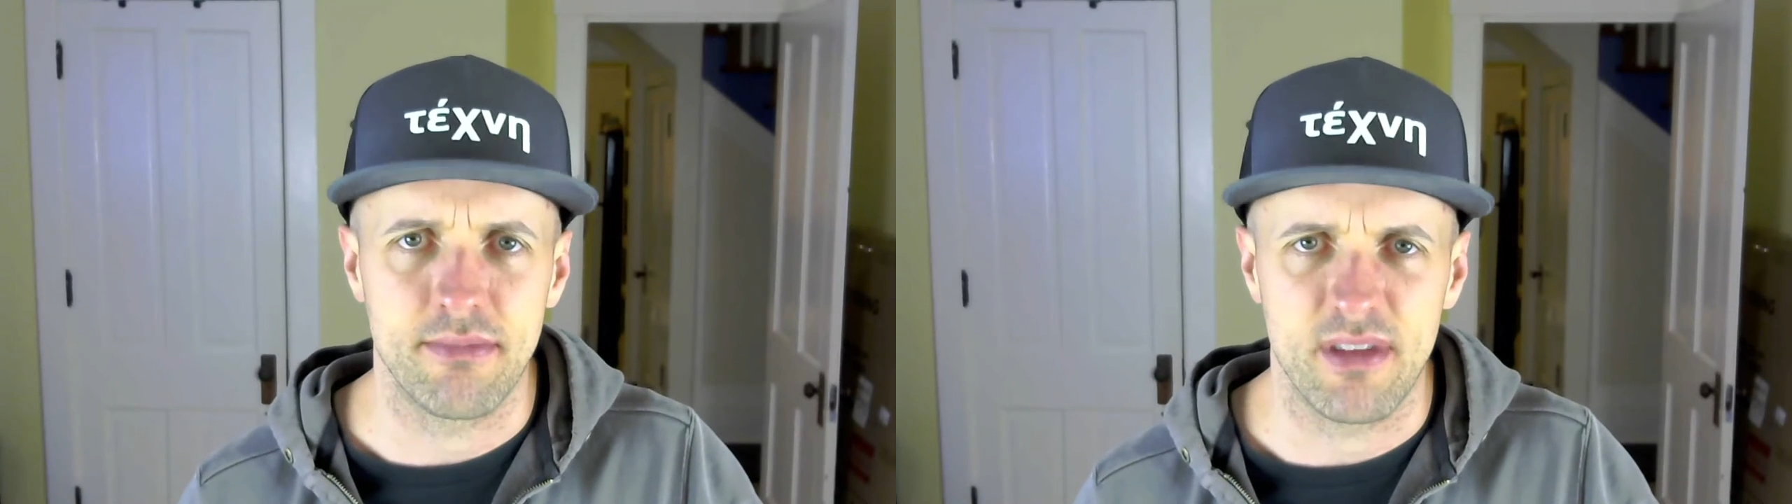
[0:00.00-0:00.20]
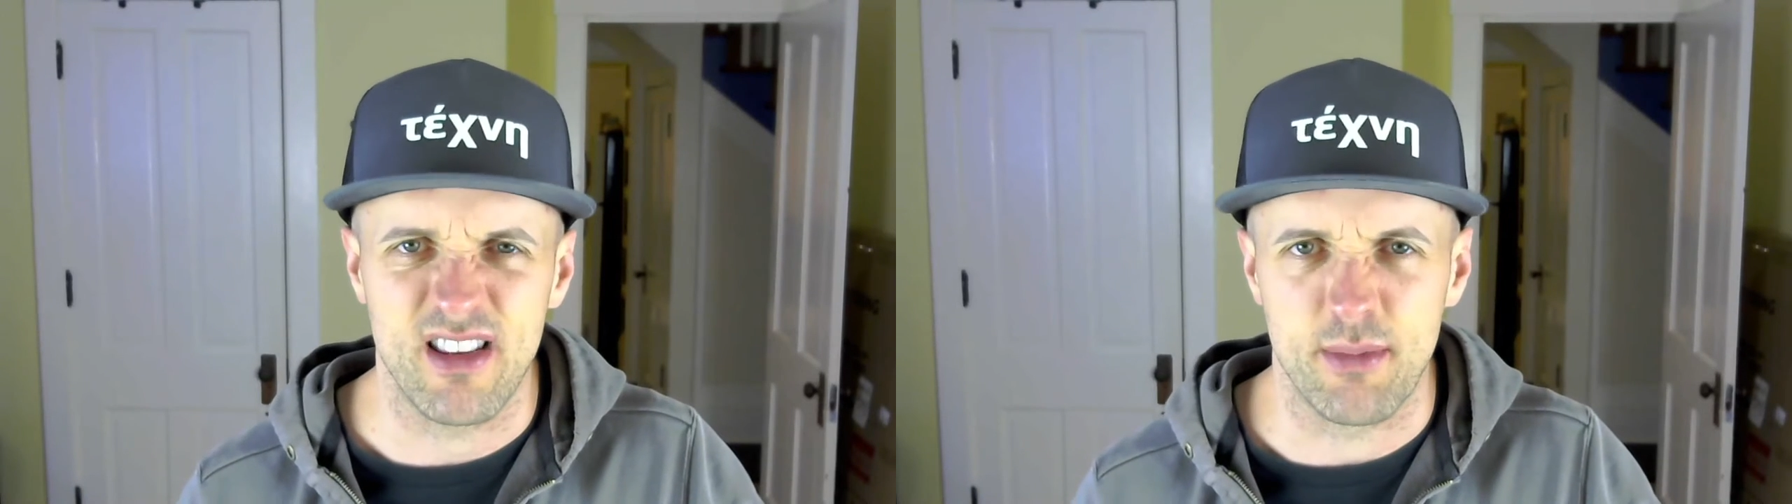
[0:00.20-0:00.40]

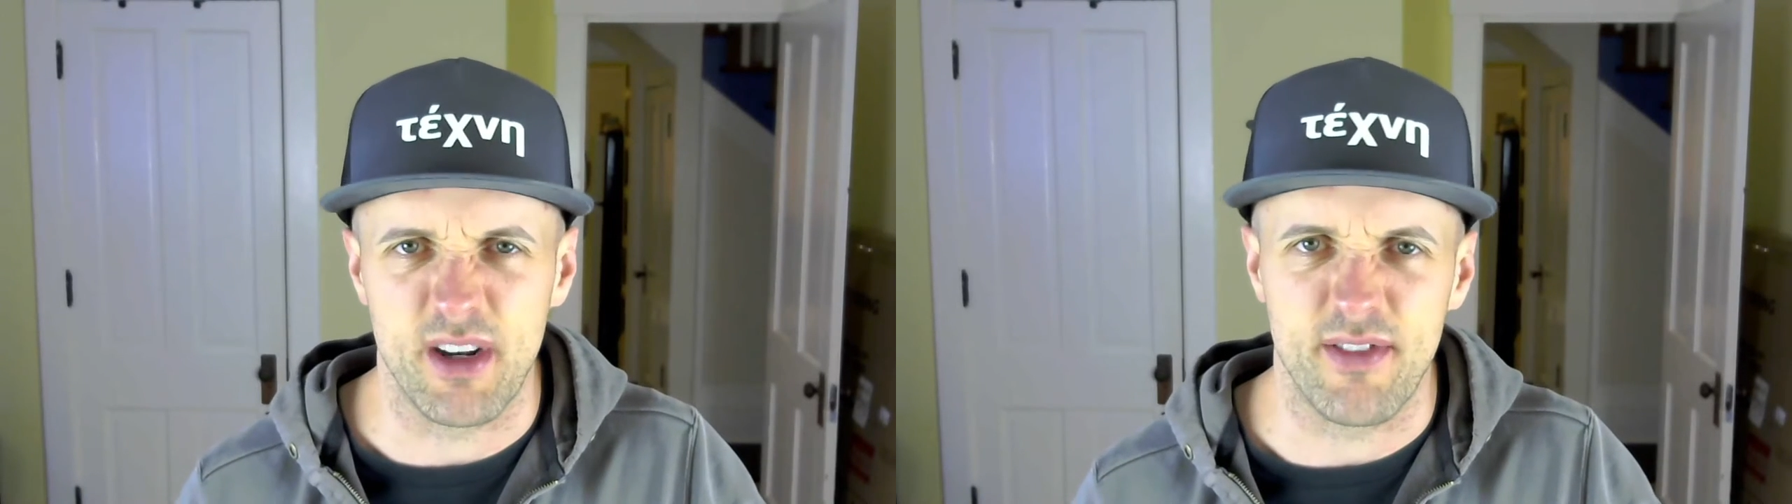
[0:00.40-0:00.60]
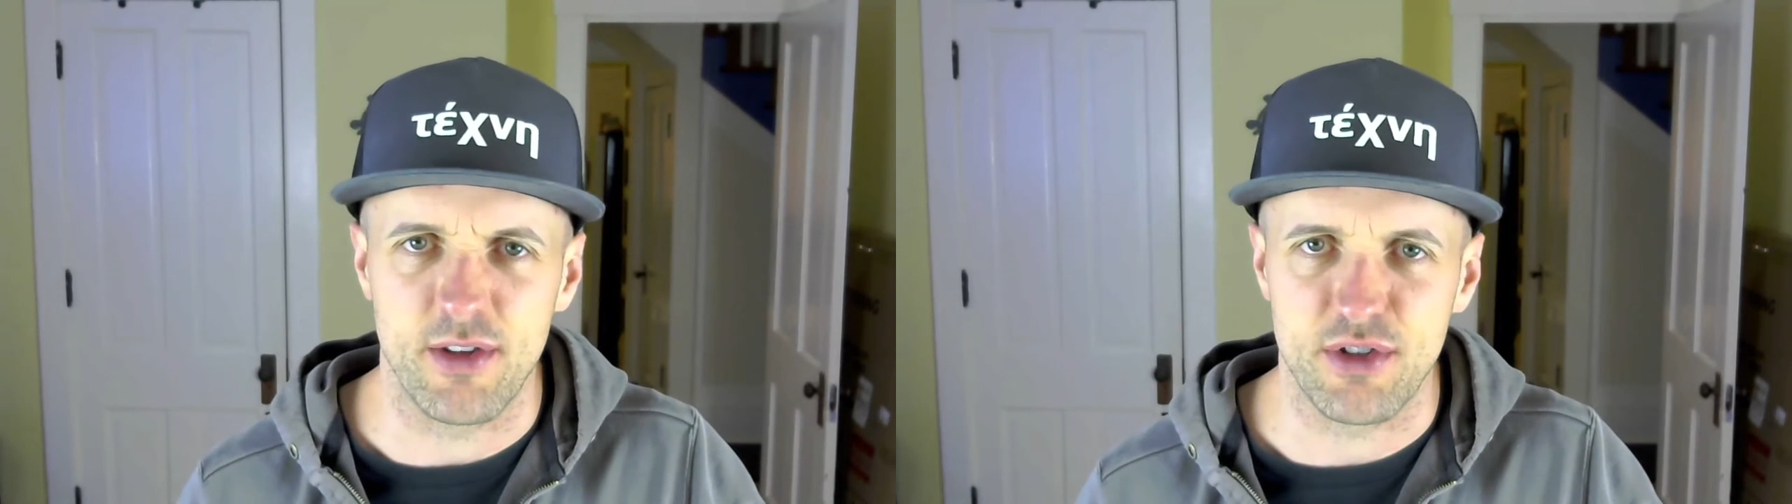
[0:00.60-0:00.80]
a little bit
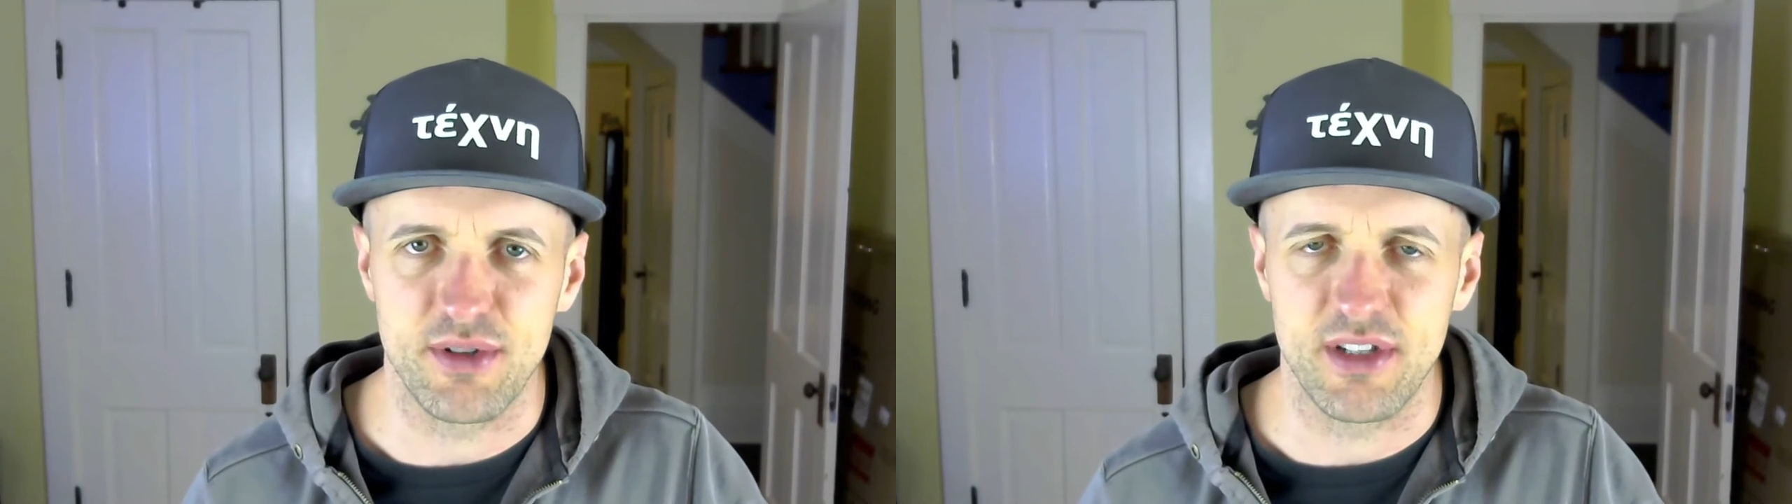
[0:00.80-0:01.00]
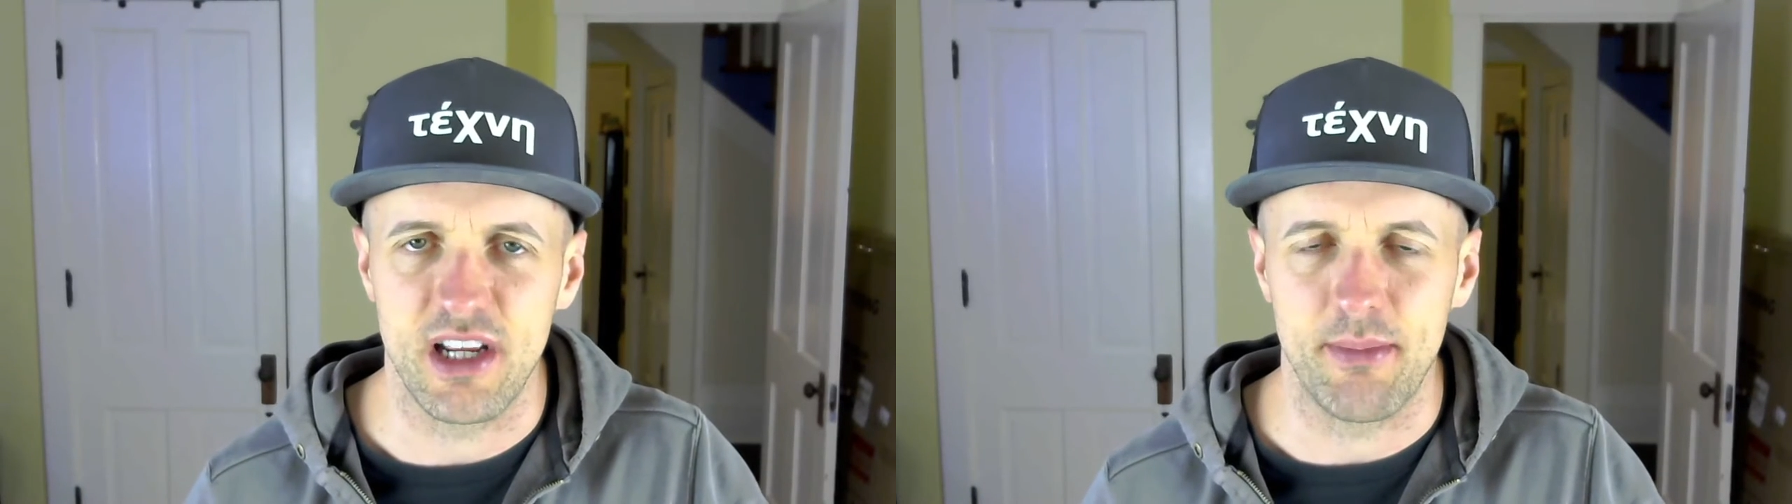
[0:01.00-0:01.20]
of
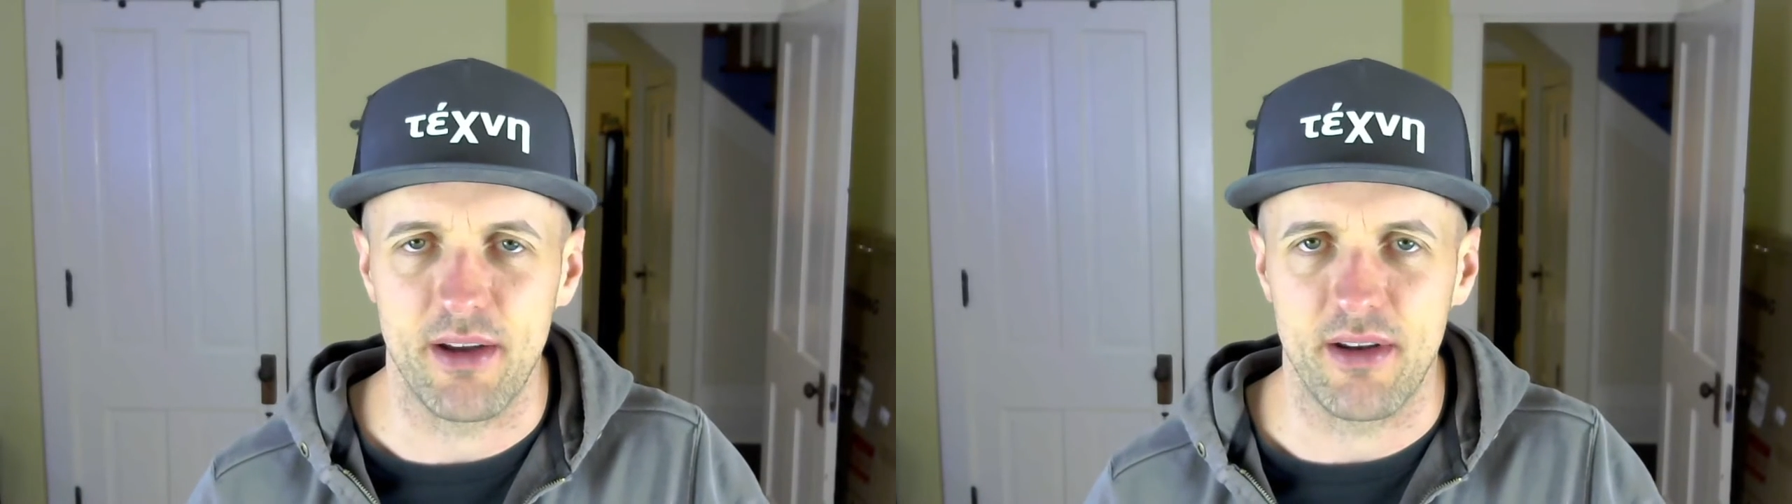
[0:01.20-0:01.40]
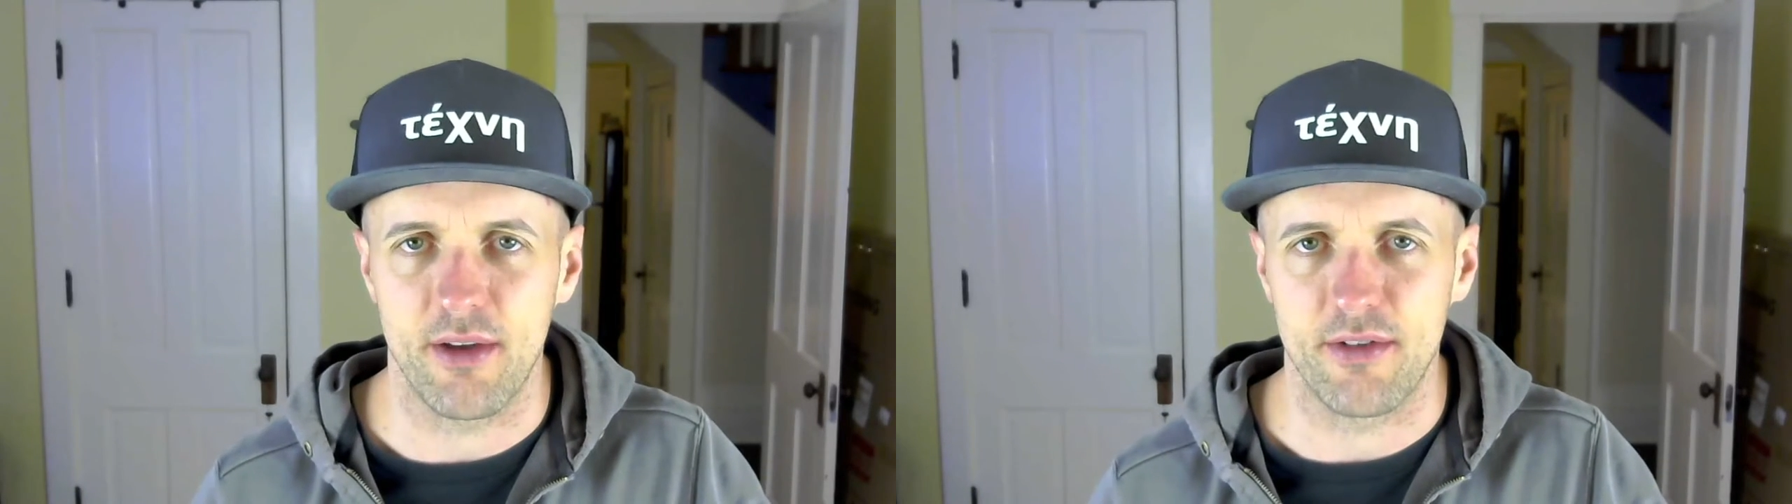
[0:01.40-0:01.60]
uncertainty
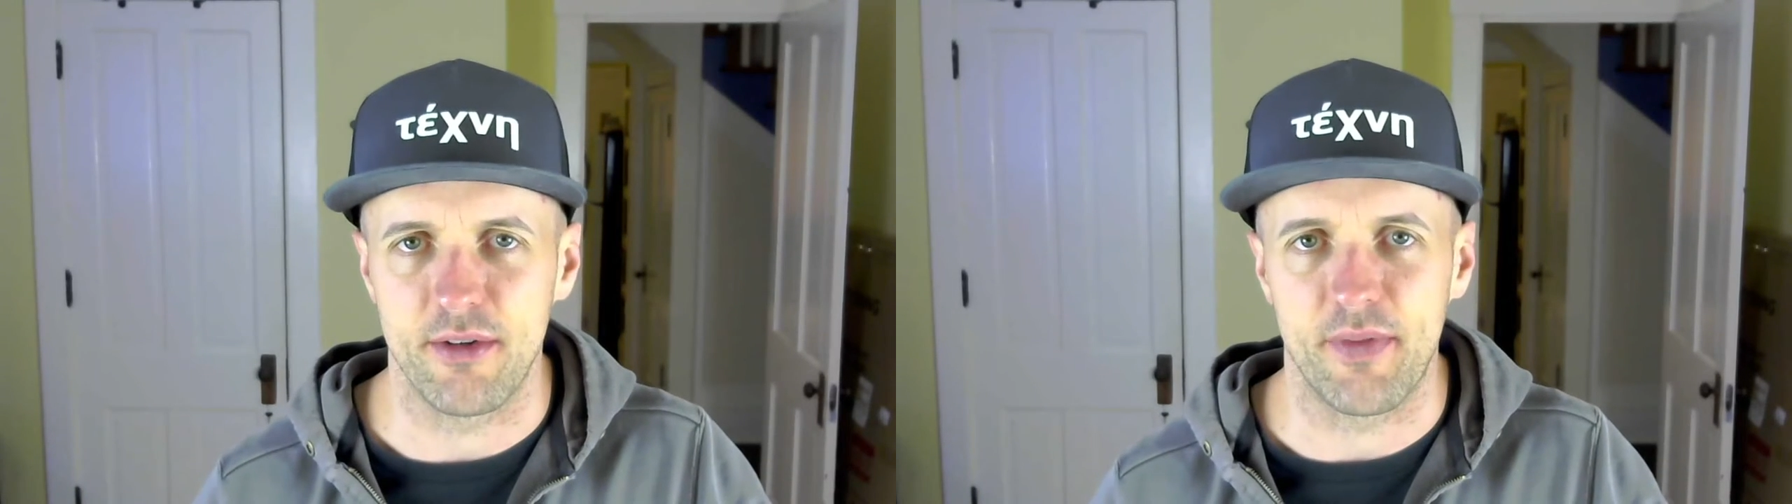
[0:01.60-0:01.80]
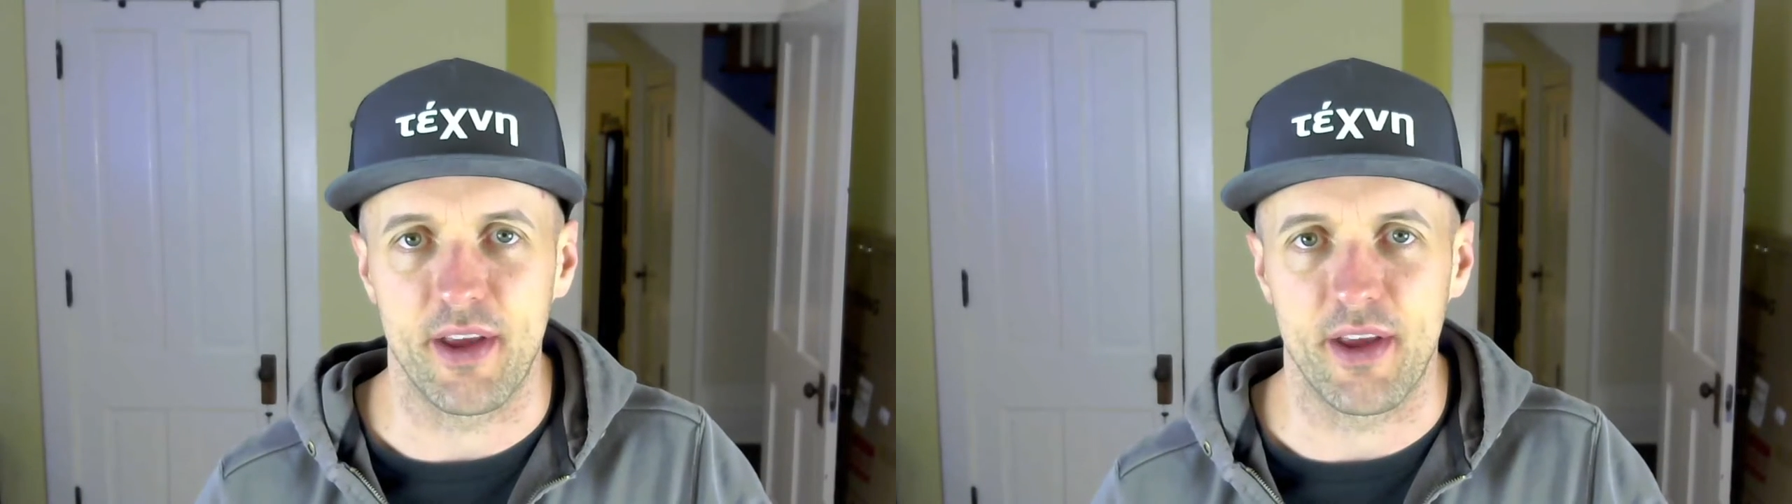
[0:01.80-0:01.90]
about how certain